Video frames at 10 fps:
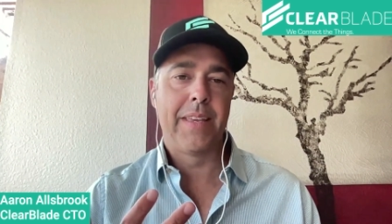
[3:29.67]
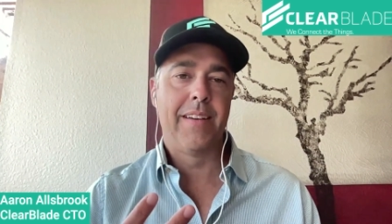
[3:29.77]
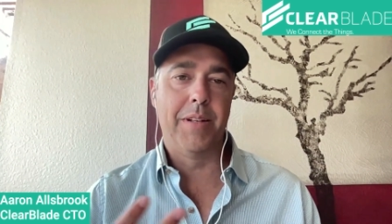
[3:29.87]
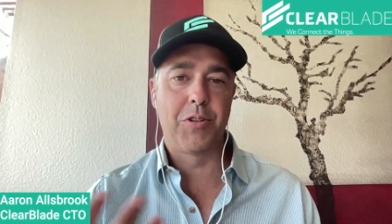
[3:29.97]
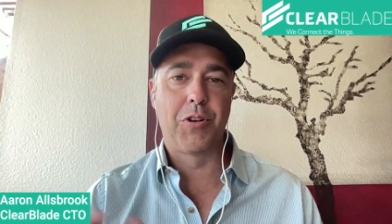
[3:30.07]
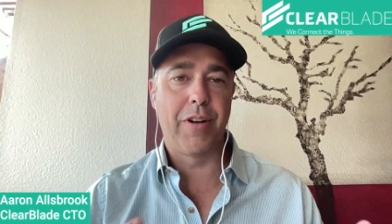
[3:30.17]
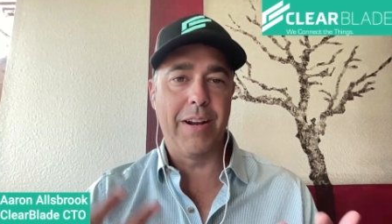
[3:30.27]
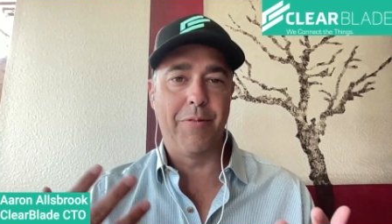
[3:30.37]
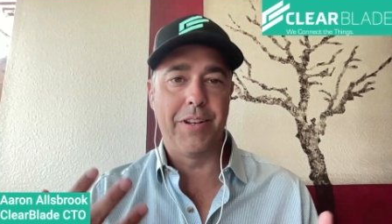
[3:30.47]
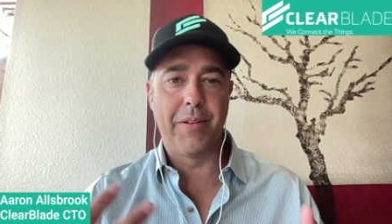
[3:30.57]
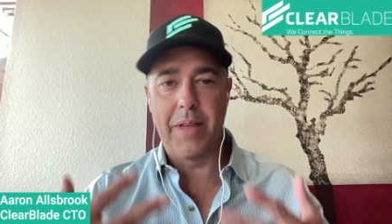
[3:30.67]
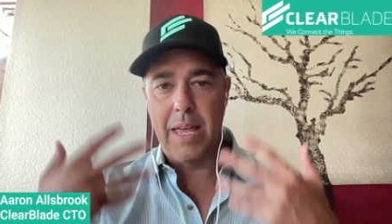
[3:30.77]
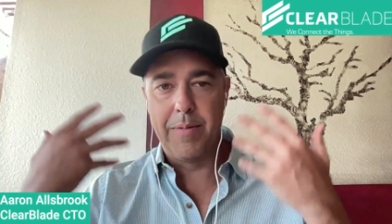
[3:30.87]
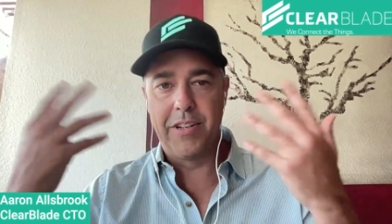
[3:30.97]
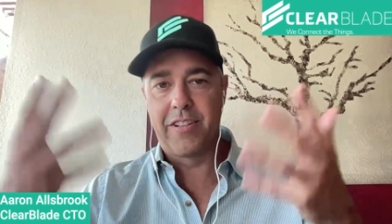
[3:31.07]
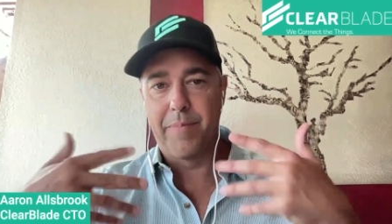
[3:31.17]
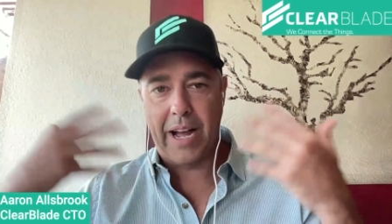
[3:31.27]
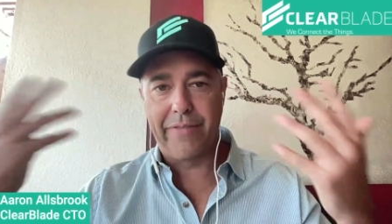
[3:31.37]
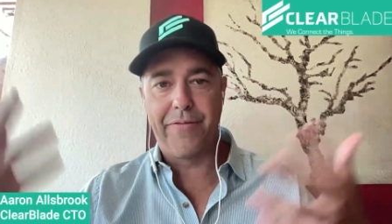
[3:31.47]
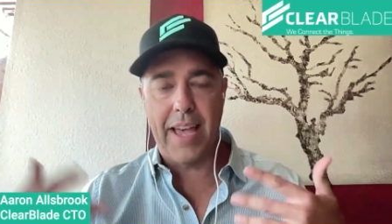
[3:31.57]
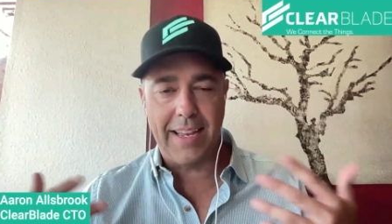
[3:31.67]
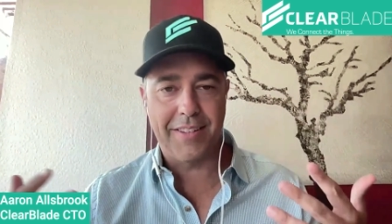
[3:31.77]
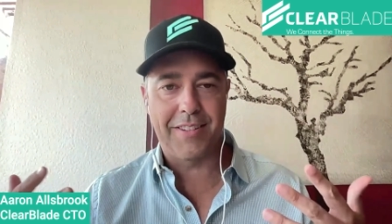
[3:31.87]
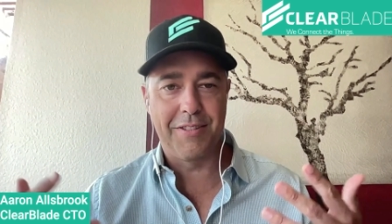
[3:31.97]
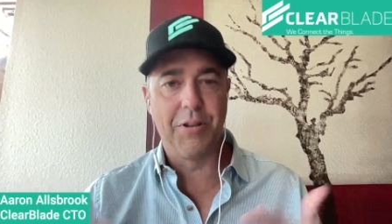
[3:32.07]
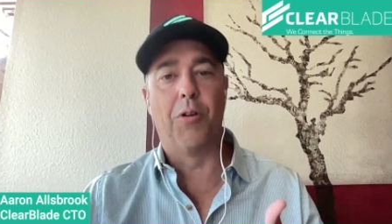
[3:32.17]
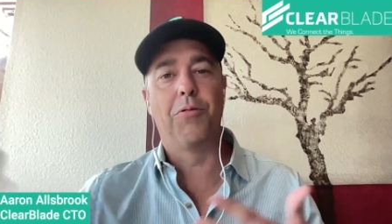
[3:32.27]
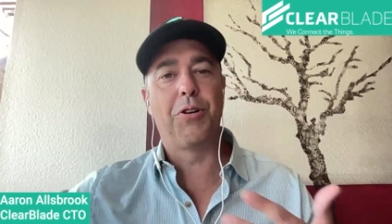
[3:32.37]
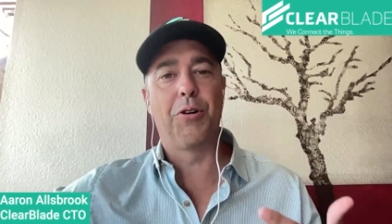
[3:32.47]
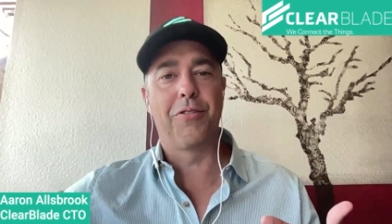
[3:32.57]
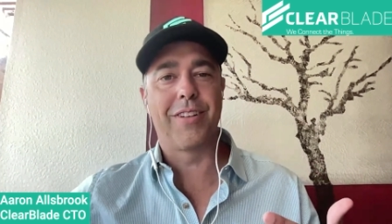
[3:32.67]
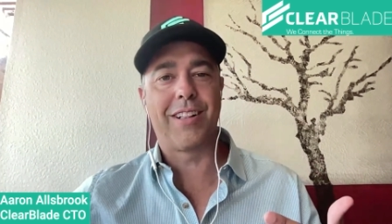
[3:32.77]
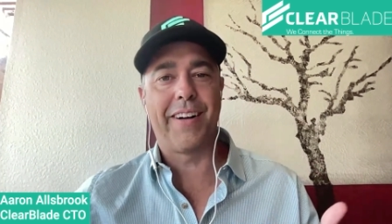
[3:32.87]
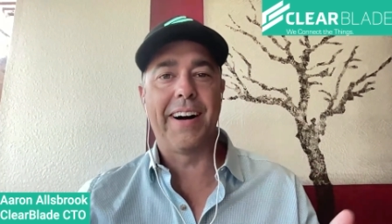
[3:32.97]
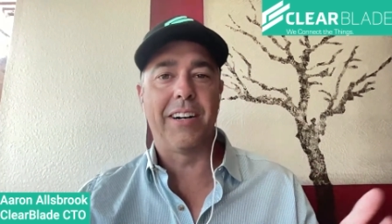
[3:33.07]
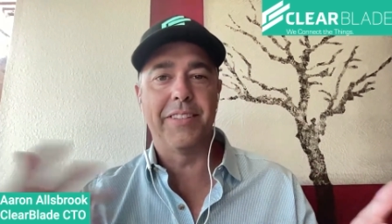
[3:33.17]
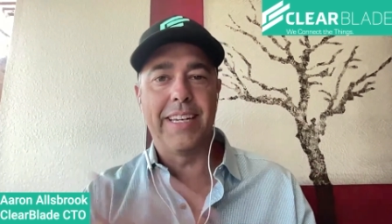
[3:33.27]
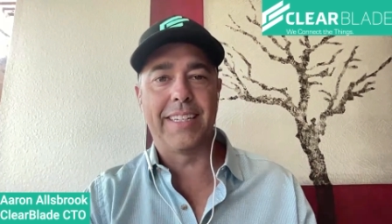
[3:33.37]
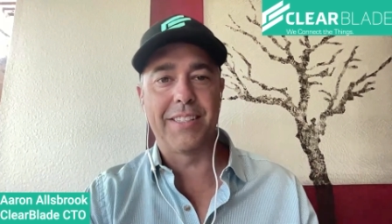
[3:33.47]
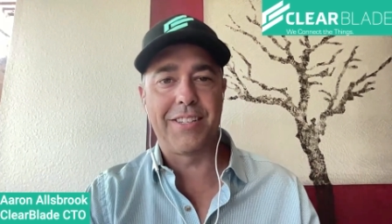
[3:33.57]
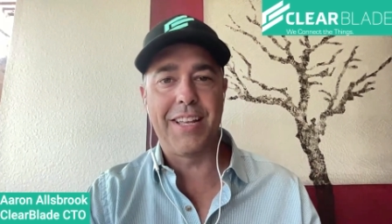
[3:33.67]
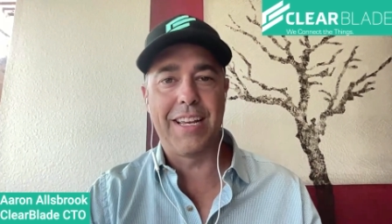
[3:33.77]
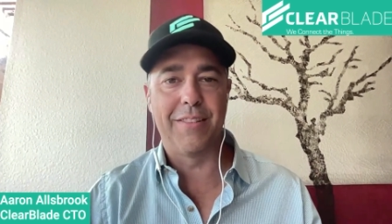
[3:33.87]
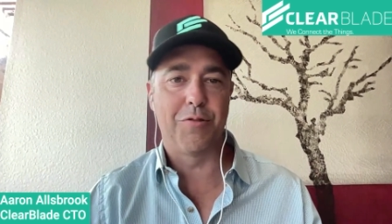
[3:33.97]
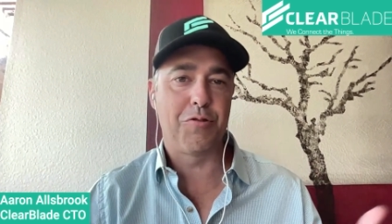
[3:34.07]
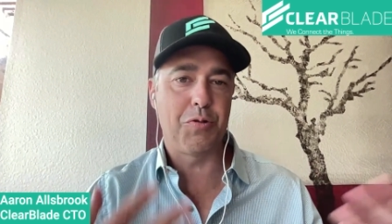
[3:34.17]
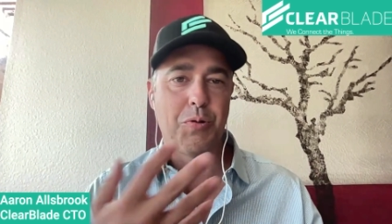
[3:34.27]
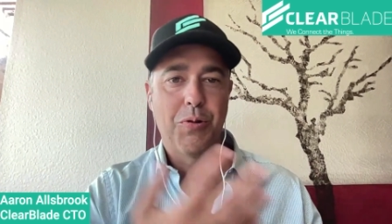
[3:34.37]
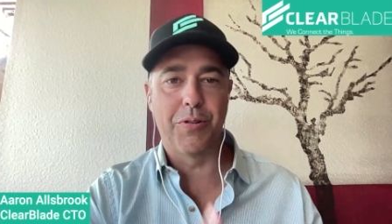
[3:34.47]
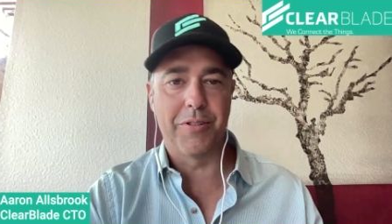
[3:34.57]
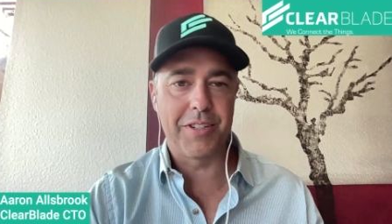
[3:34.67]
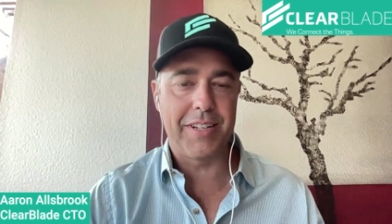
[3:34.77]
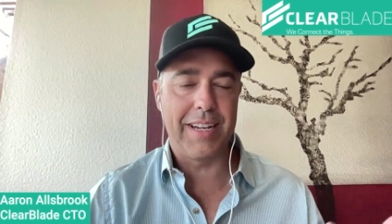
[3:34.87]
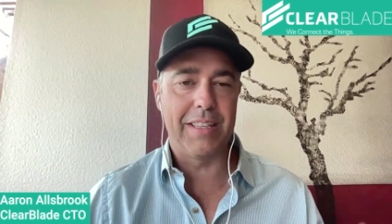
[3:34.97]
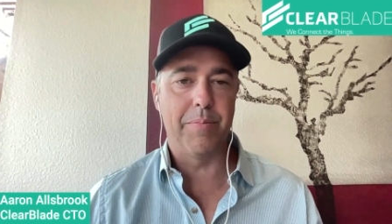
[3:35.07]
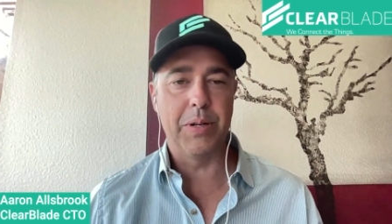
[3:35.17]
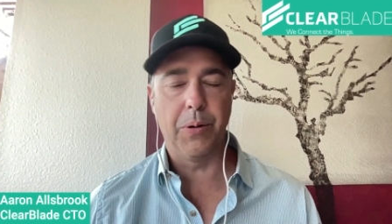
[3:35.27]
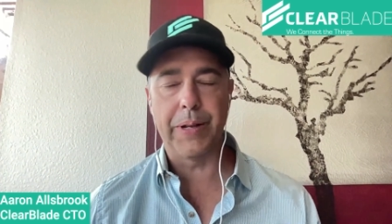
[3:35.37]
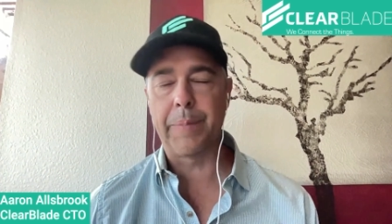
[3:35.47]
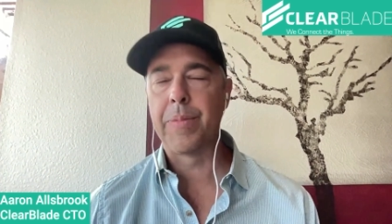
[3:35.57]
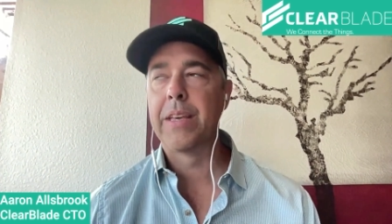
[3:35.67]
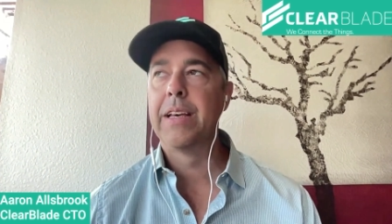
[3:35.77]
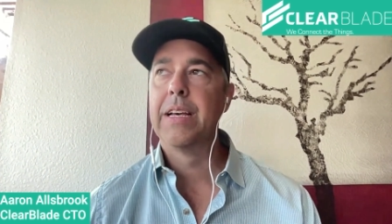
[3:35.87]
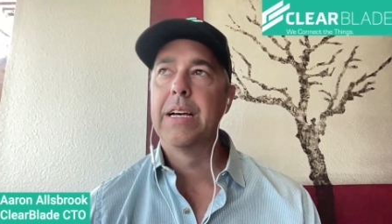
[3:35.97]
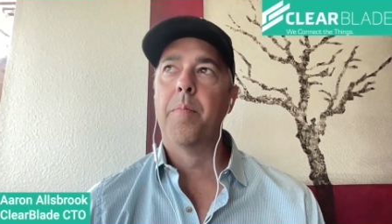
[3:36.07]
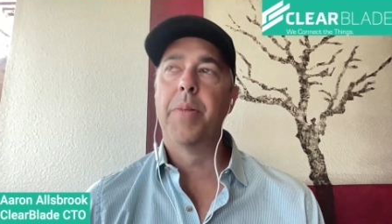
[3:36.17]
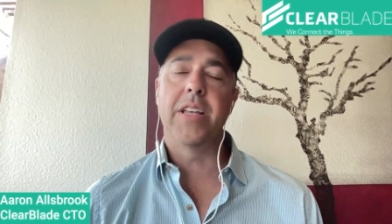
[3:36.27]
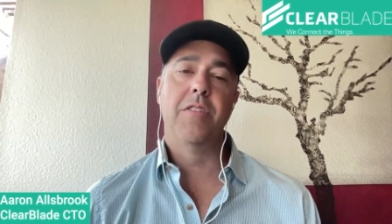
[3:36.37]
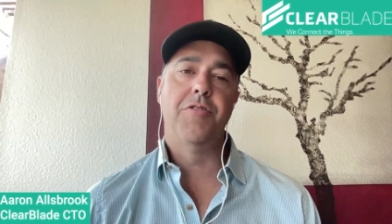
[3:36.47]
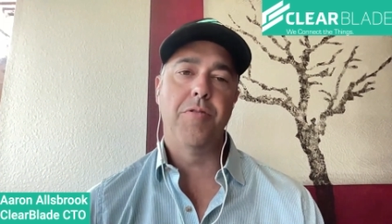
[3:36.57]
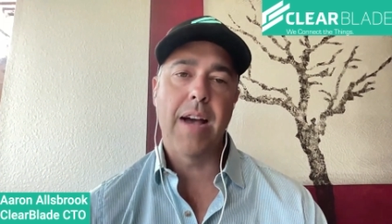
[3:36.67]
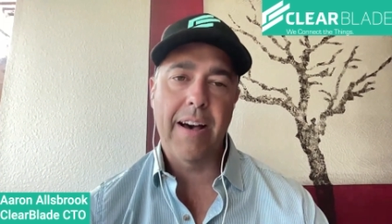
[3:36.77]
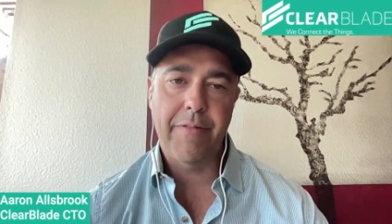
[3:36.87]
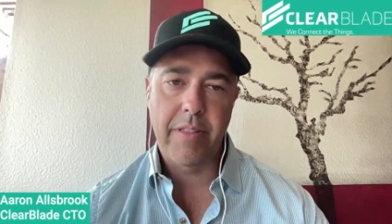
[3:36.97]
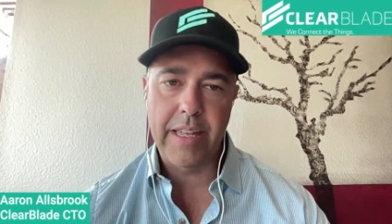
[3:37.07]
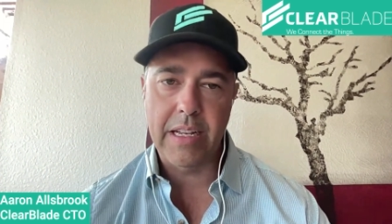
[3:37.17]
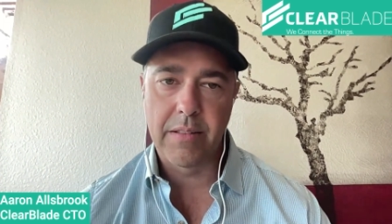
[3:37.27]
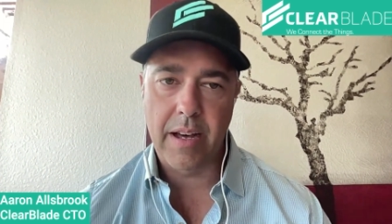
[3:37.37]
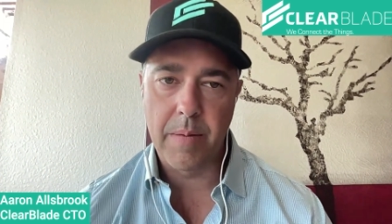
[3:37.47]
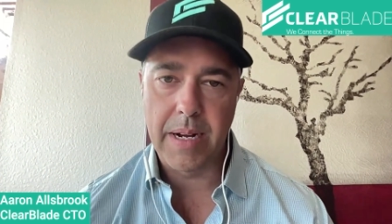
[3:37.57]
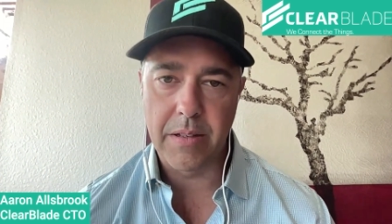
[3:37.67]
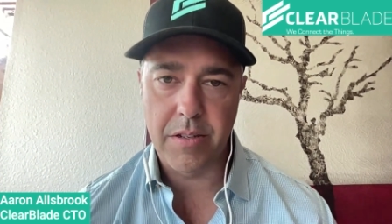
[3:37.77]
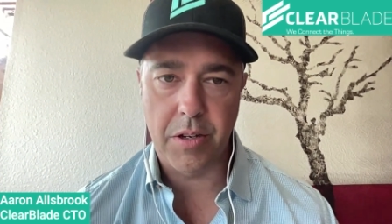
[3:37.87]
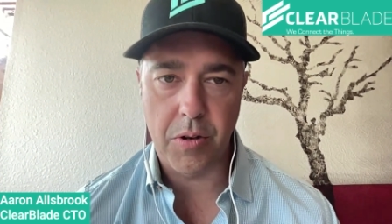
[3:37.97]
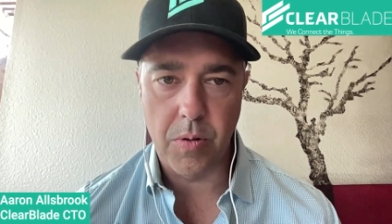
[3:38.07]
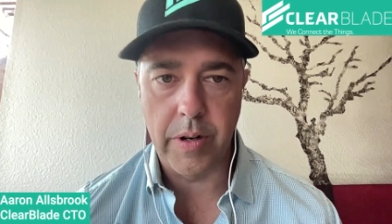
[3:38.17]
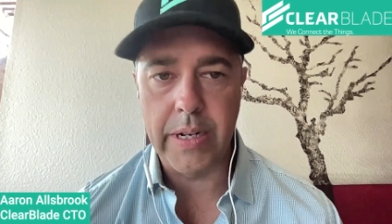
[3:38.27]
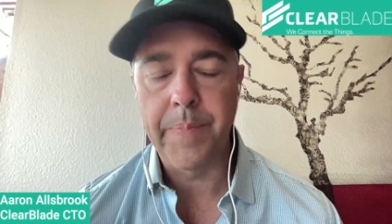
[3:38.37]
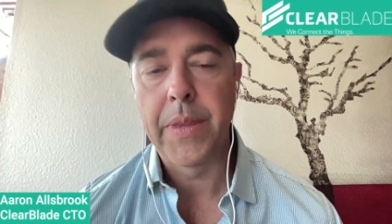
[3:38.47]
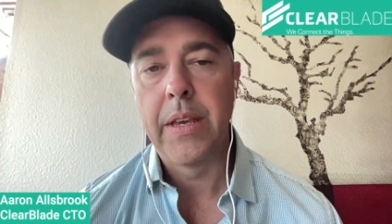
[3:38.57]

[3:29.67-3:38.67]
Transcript: It's great when the images of my face don't go to the cloud. They can stay in the store or stay in the building. But you do have to think a lot about security.